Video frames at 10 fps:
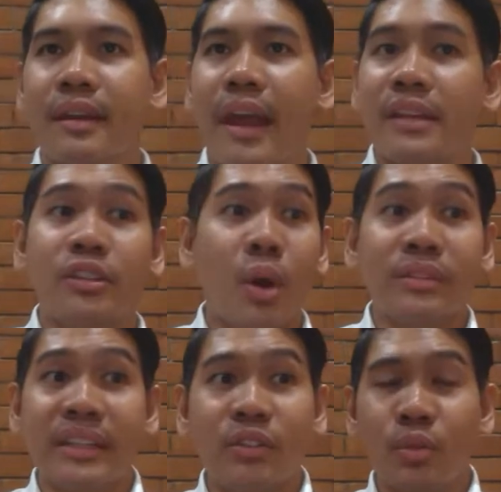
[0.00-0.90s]
And you don't
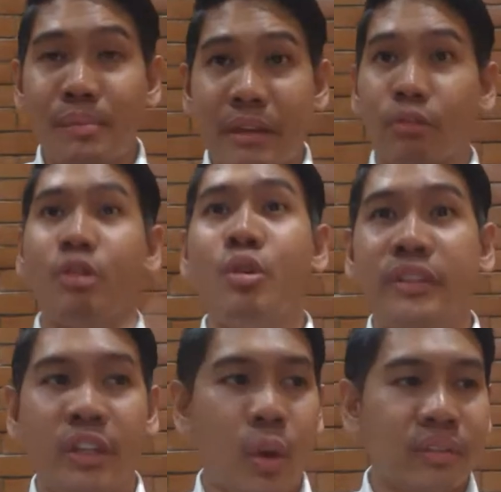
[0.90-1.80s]
need to be rude.
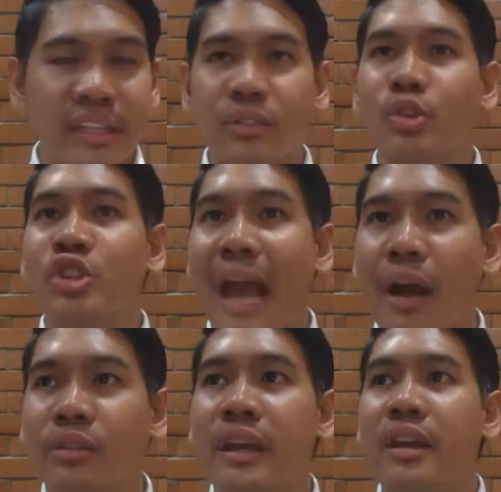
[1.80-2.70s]
You don't need to
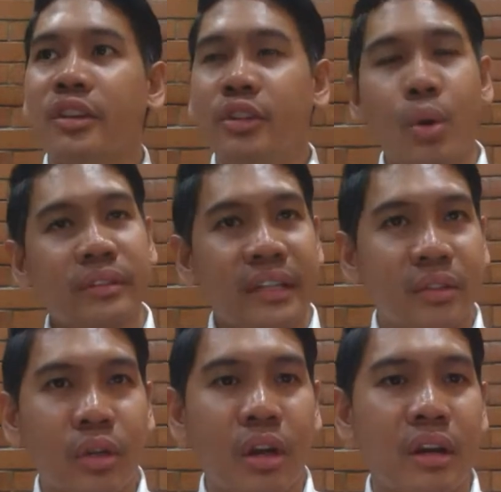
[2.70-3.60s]
shout. You don't need
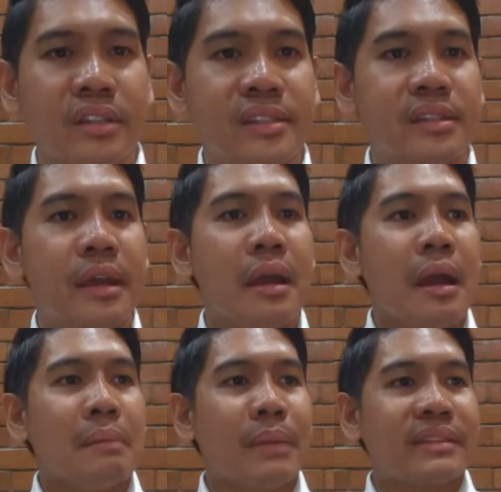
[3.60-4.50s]
to curse.
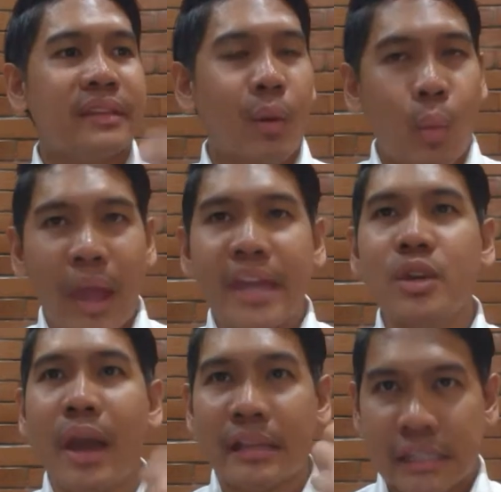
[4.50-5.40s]
But the way
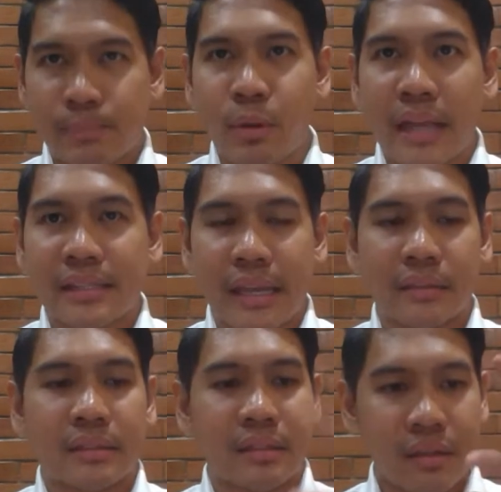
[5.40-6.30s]
you express
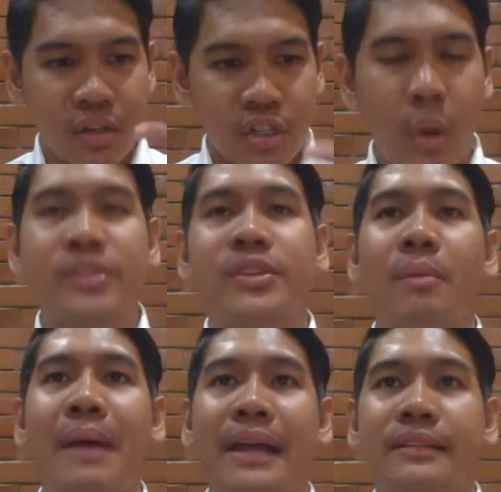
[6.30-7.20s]
it shows
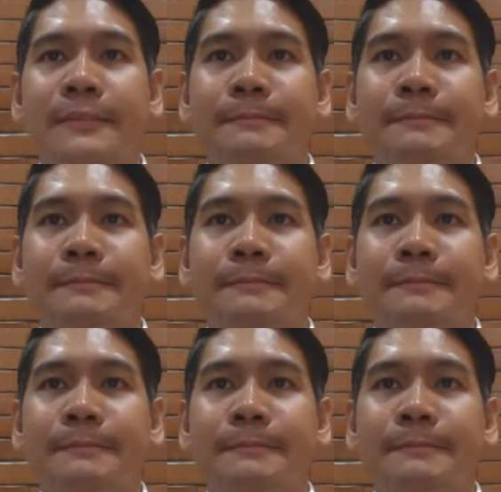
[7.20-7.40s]
command.